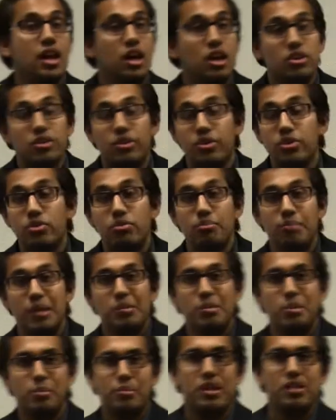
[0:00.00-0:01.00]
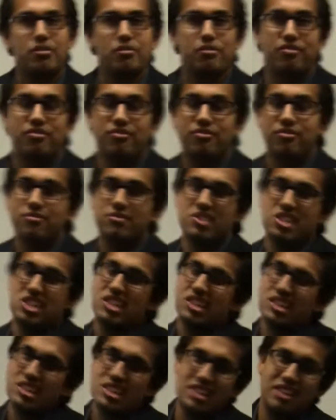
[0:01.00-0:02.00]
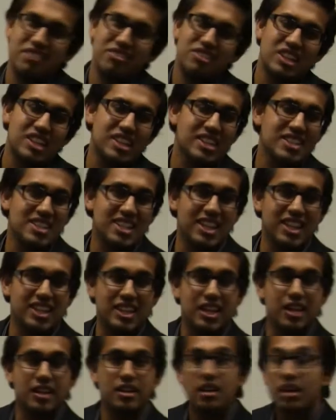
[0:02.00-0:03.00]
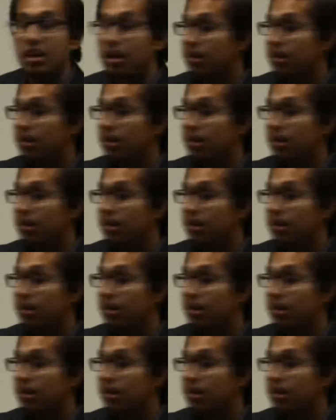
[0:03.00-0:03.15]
I'll go through maybe about 6, 7 kids like that.